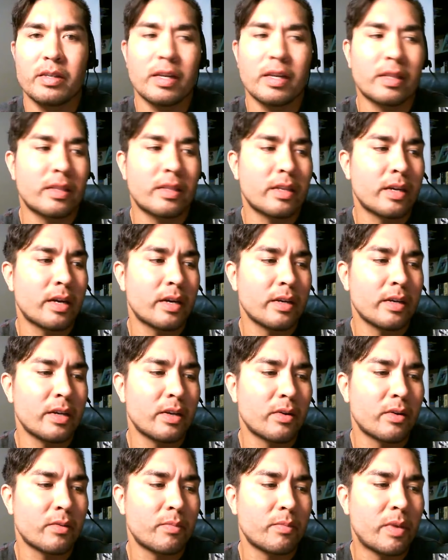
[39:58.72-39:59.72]
get uh,
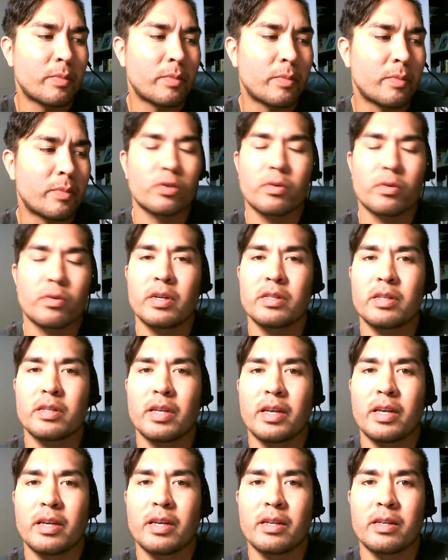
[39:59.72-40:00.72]
you know, people's
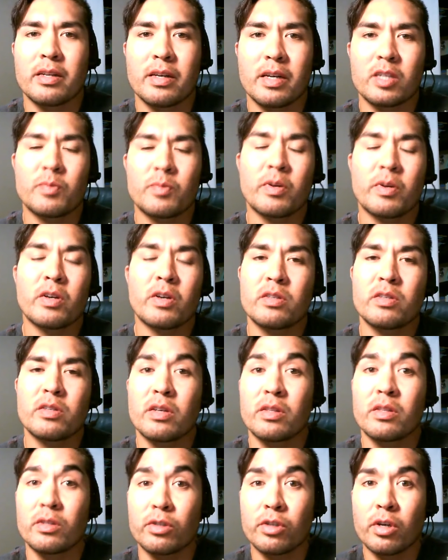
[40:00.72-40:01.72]
stories and uh,
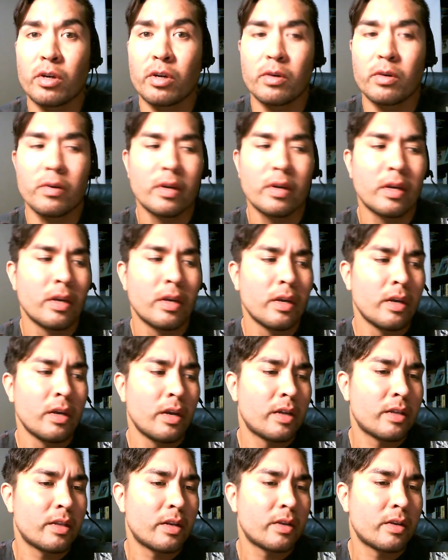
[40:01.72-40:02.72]
experiences on the show,
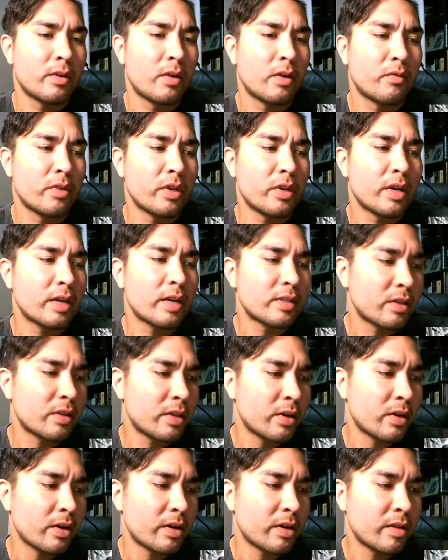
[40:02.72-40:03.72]
and then hopefully you guys
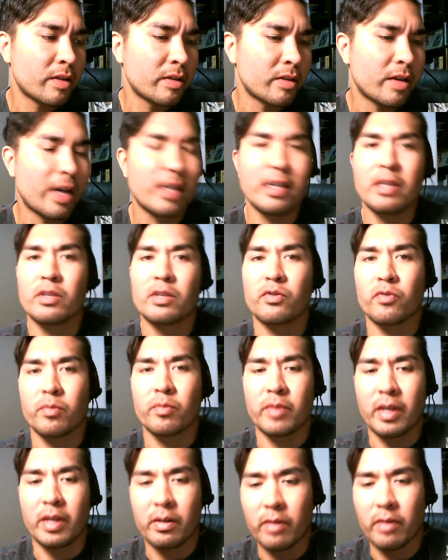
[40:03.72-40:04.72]
out there get
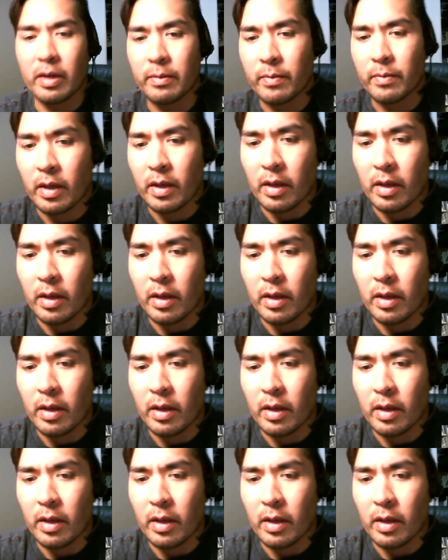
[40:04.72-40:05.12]
ideas from that, right?